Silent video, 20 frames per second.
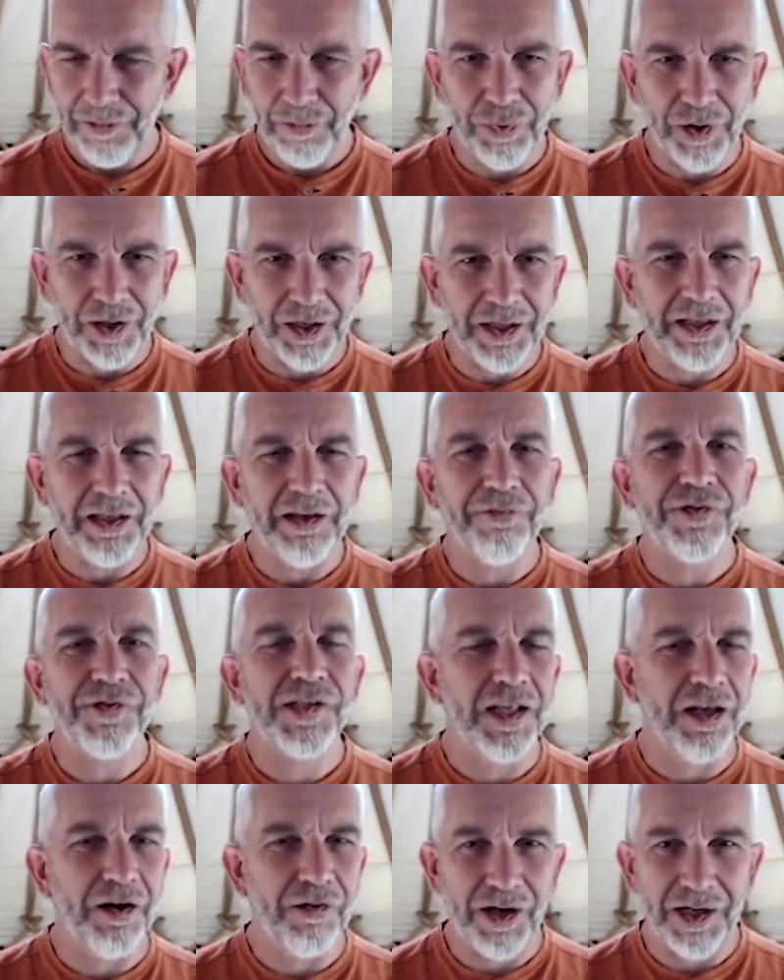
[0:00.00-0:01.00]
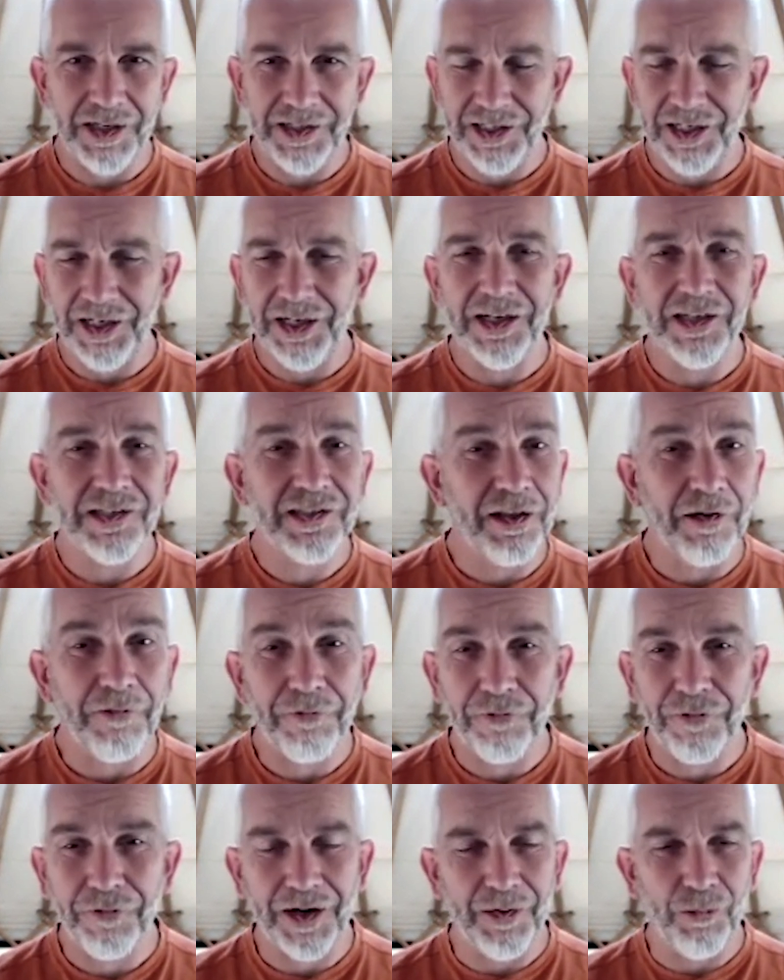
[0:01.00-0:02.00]
beliefs, their ideas, their
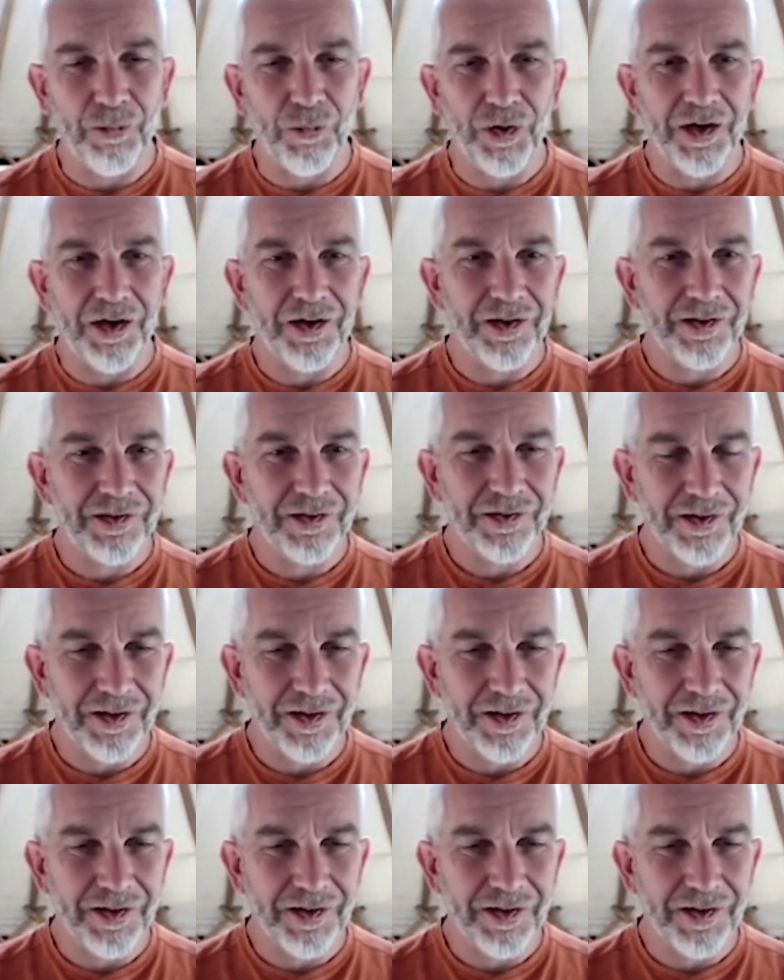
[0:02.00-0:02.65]
framework